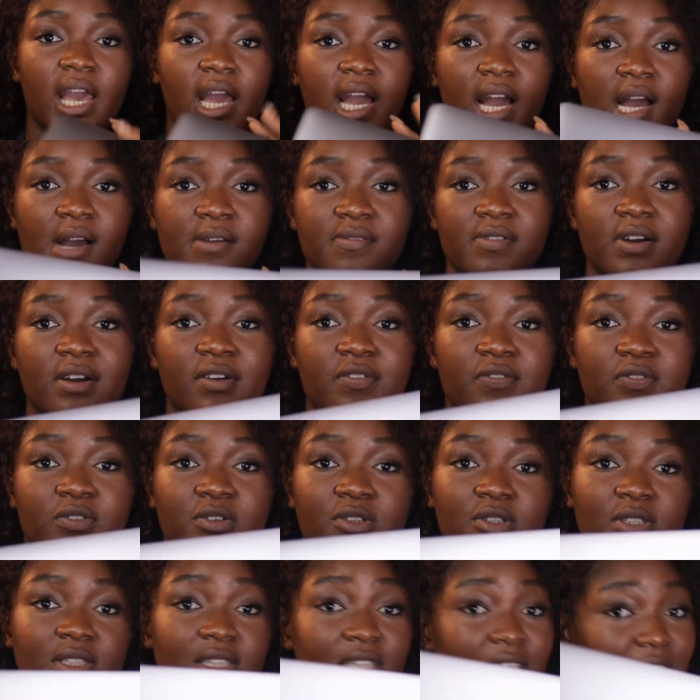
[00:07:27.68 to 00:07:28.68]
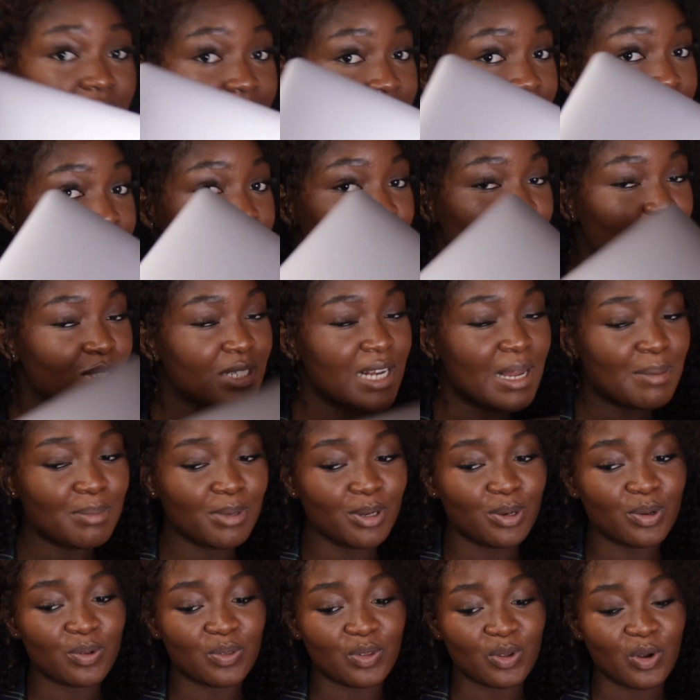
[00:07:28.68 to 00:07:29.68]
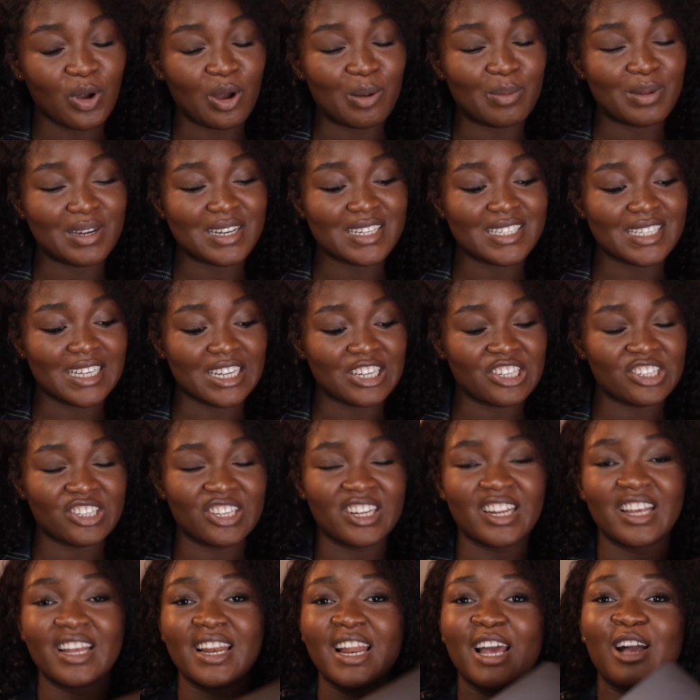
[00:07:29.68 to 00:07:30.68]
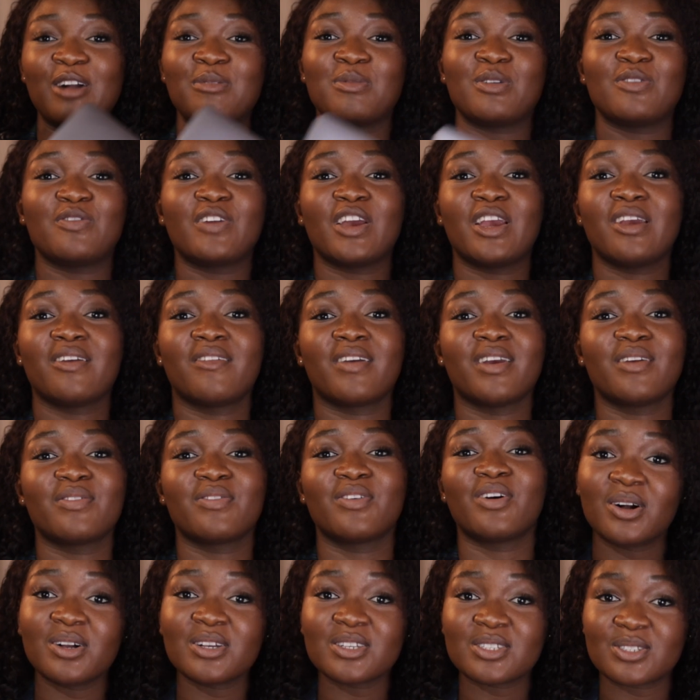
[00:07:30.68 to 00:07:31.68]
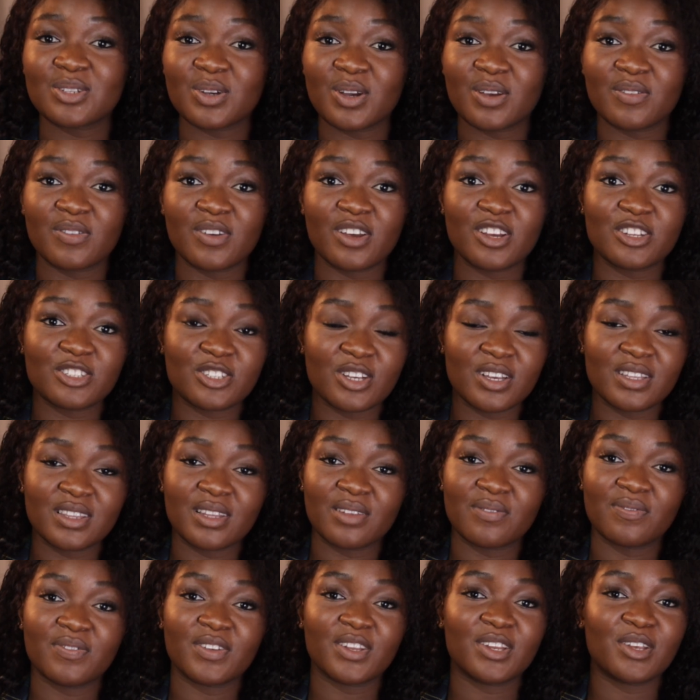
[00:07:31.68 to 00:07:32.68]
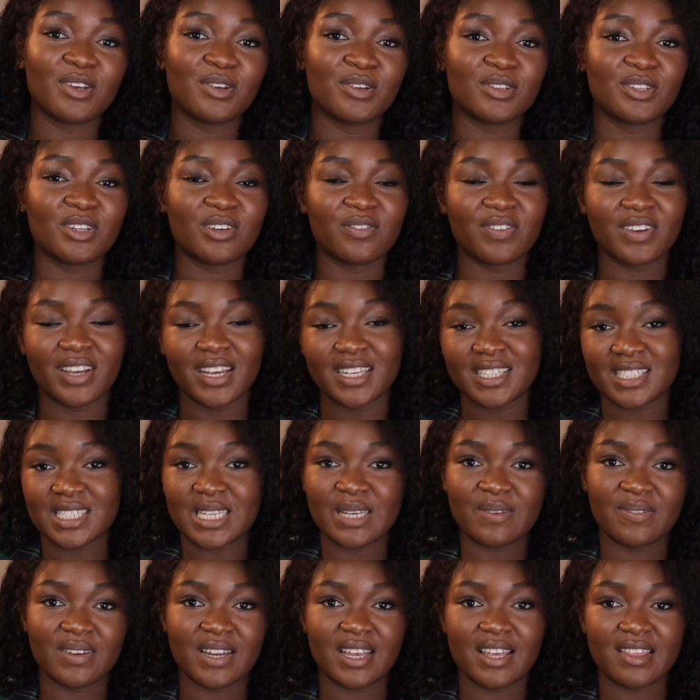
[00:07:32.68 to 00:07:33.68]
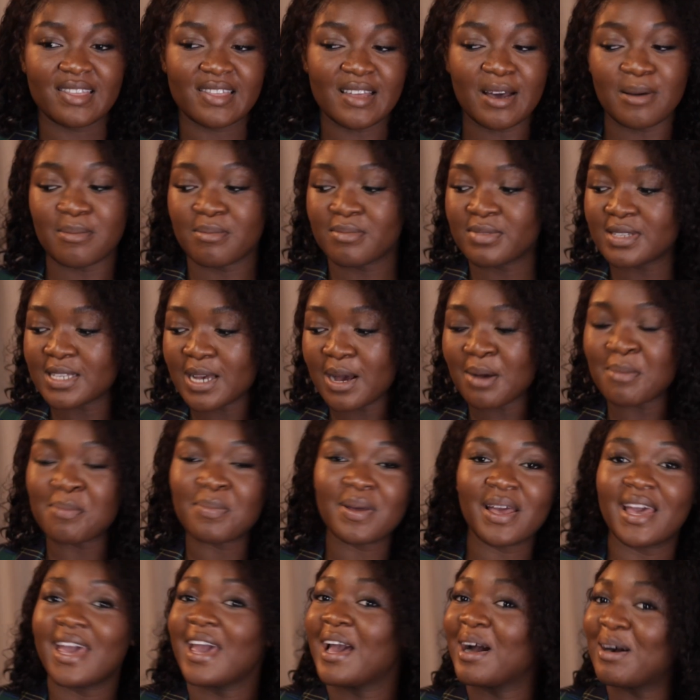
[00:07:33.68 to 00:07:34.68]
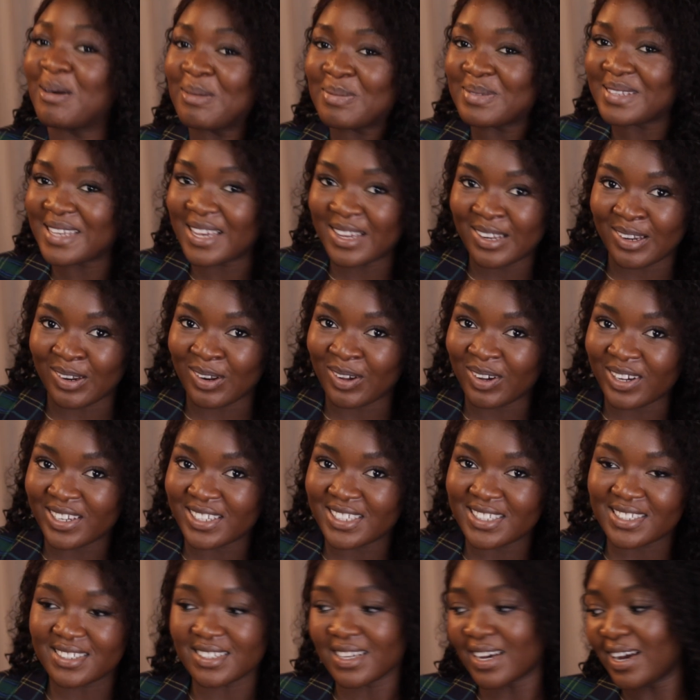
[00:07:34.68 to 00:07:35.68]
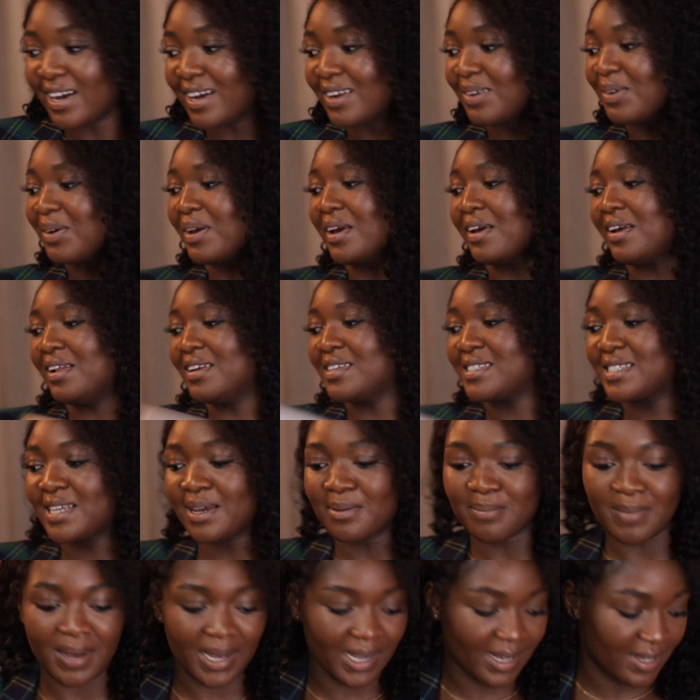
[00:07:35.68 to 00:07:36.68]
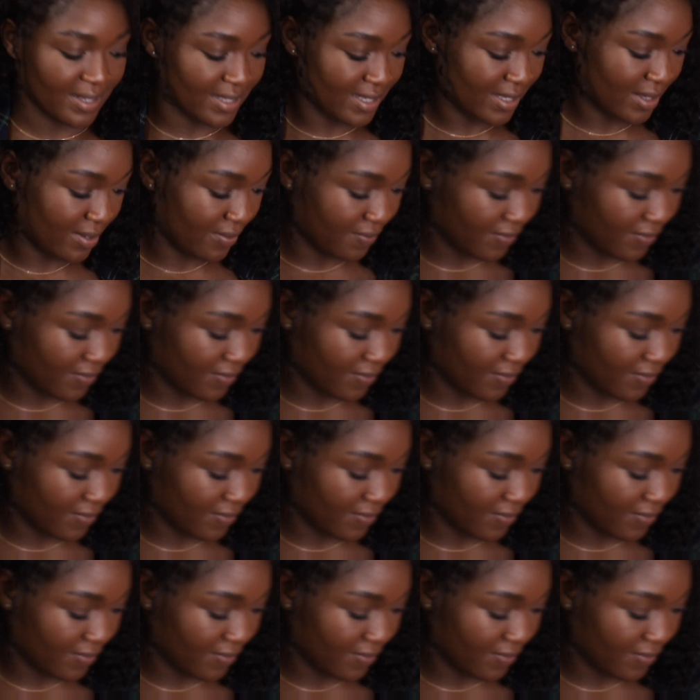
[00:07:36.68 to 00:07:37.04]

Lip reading: a cover for this, do let me know in the comment section and I'll be very grateful. Also, if you're enjoying the video, don't forget to give it a thumbs up. It helps a lot. And okay, let's get back into the